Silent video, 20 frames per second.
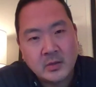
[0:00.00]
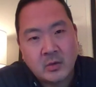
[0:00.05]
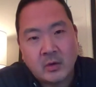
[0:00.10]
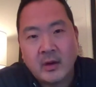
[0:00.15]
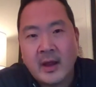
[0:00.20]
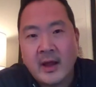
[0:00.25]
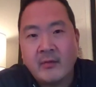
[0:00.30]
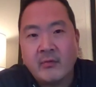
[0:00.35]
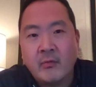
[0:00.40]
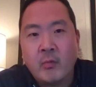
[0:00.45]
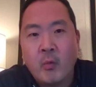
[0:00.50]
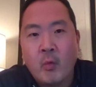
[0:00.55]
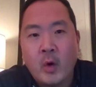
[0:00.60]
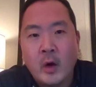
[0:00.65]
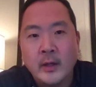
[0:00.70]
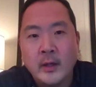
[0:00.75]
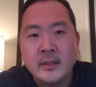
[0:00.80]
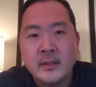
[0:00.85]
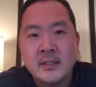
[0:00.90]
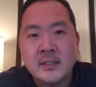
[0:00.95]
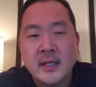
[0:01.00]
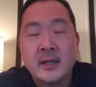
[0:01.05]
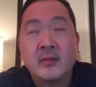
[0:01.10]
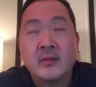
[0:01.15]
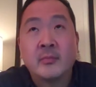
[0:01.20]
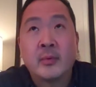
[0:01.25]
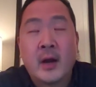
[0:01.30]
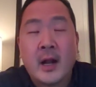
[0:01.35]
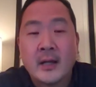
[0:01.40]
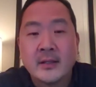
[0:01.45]
Sort of have one set
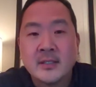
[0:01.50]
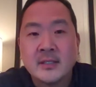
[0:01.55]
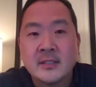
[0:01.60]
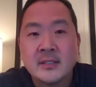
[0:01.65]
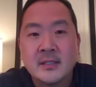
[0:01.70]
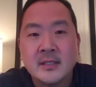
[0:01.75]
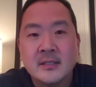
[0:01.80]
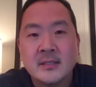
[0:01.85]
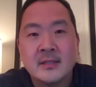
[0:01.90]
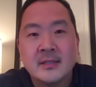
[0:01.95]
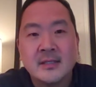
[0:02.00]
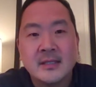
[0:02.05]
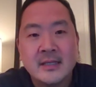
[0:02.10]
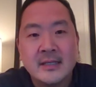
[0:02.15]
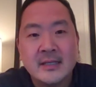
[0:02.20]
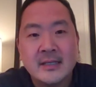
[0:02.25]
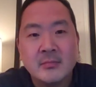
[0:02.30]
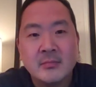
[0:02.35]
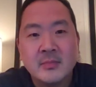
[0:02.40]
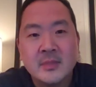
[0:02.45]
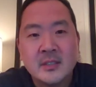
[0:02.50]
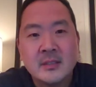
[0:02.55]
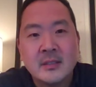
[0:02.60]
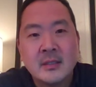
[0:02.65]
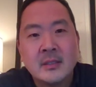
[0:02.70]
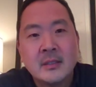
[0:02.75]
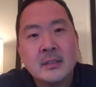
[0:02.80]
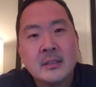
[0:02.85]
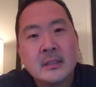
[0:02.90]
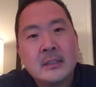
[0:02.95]
of processes and
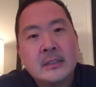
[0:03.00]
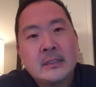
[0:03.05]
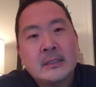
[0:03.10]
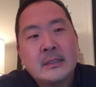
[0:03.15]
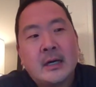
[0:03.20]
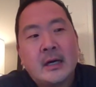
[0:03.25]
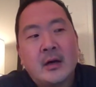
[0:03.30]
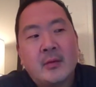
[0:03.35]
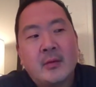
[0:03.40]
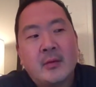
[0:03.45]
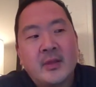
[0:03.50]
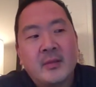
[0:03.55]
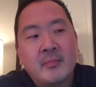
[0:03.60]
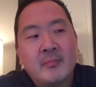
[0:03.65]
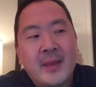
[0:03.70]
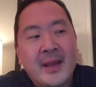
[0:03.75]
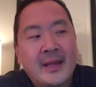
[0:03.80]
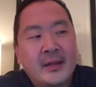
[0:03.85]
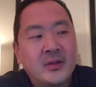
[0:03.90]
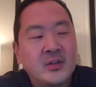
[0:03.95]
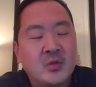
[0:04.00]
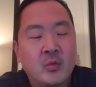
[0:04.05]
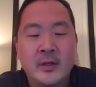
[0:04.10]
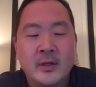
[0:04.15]
teams that manage it.